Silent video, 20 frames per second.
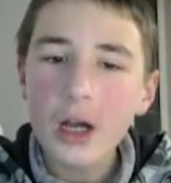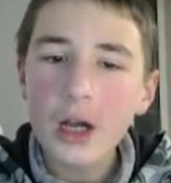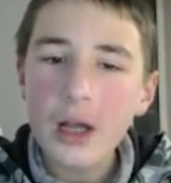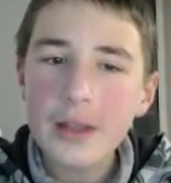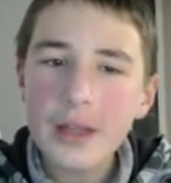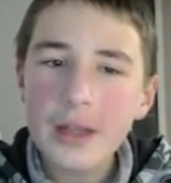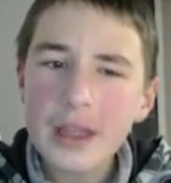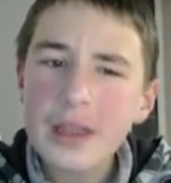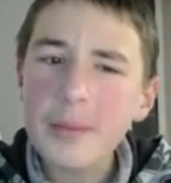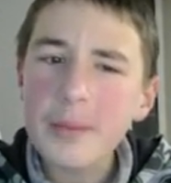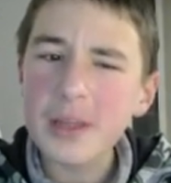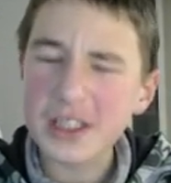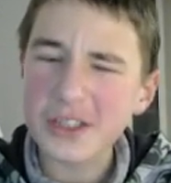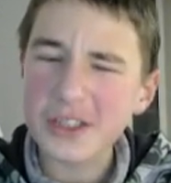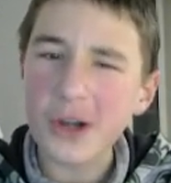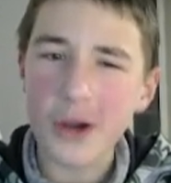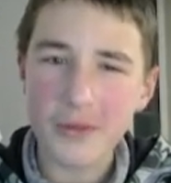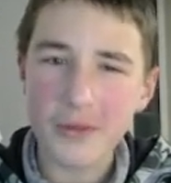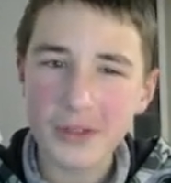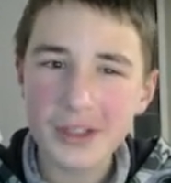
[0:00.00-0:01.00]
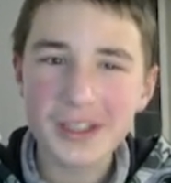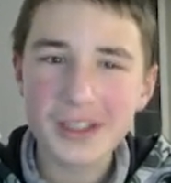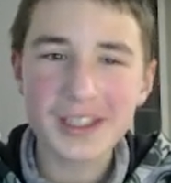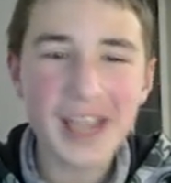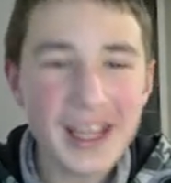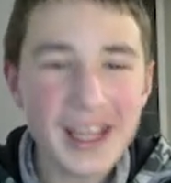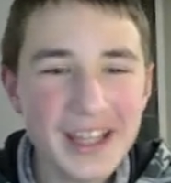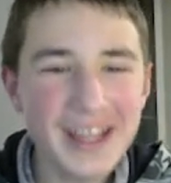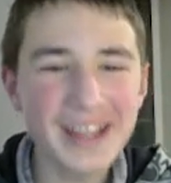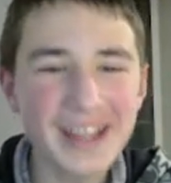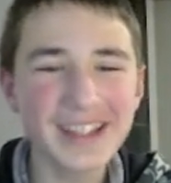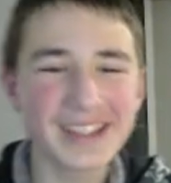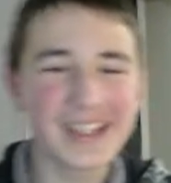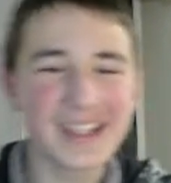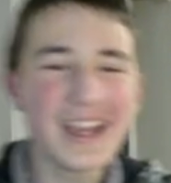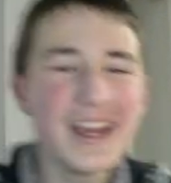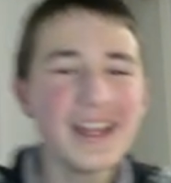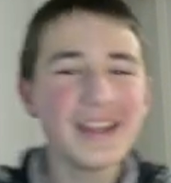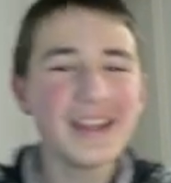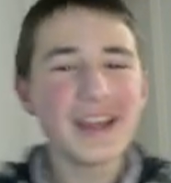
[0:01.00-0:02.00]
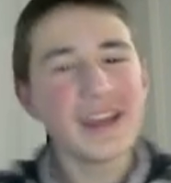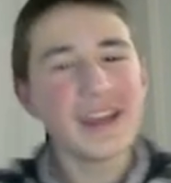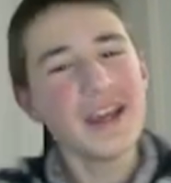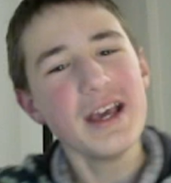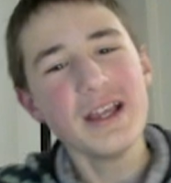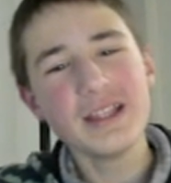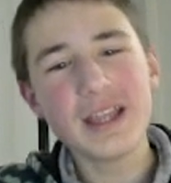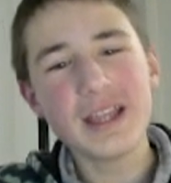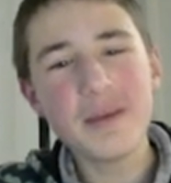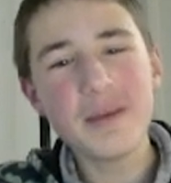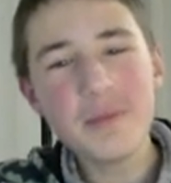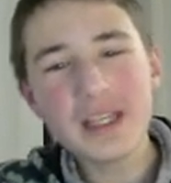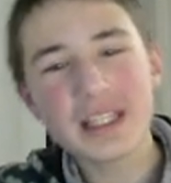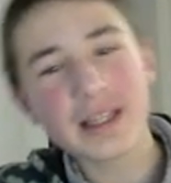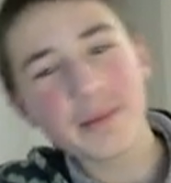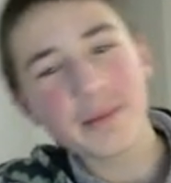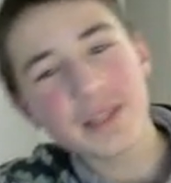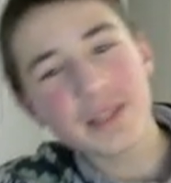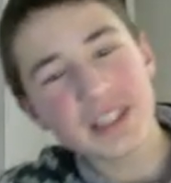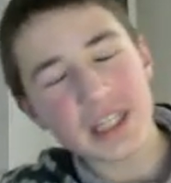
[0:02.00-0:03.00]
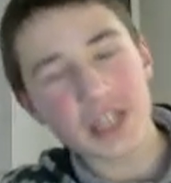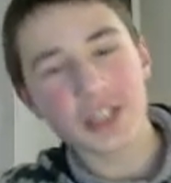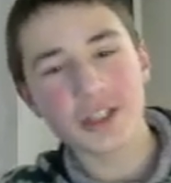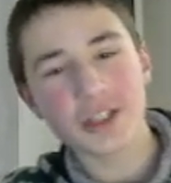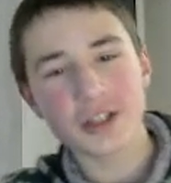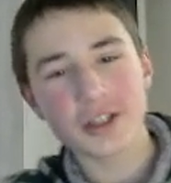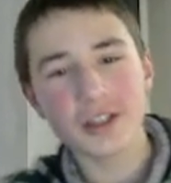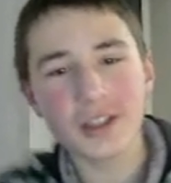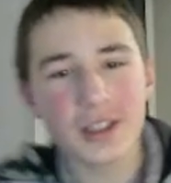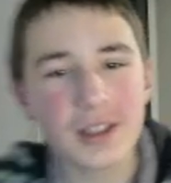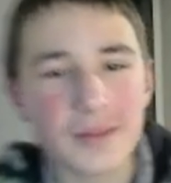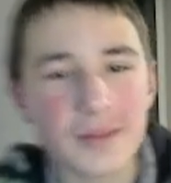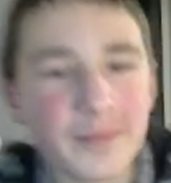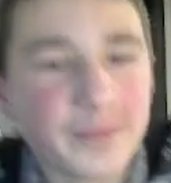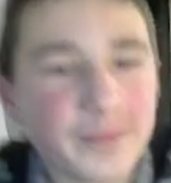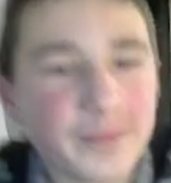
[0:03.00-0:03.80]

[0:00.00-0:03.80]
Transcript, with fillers: not the best drivers. they miss some stations.